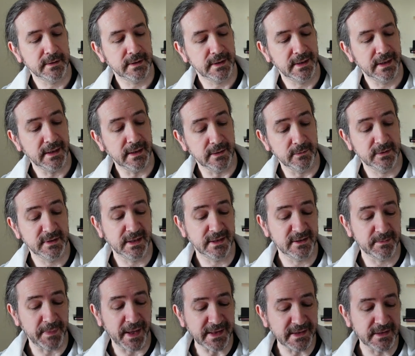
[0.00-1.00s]
I think it was
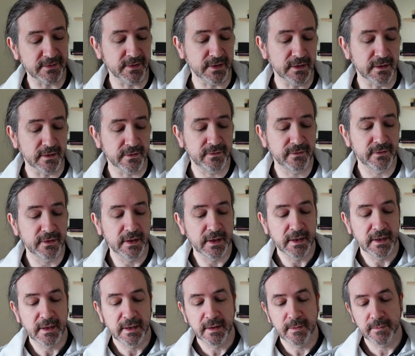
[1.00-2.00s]
expensive enough,
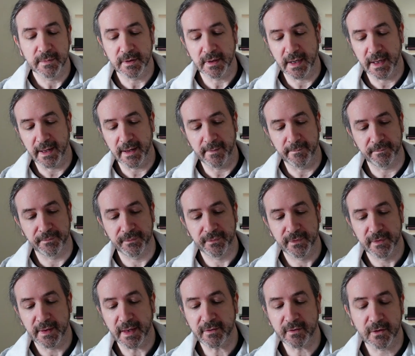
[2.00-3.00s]
but
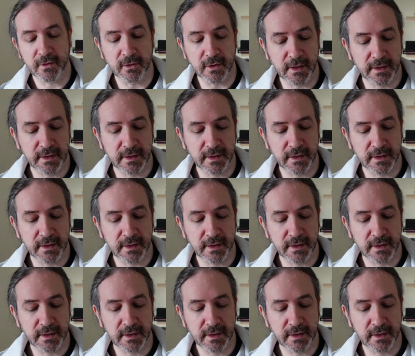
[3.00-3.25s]
that's cool.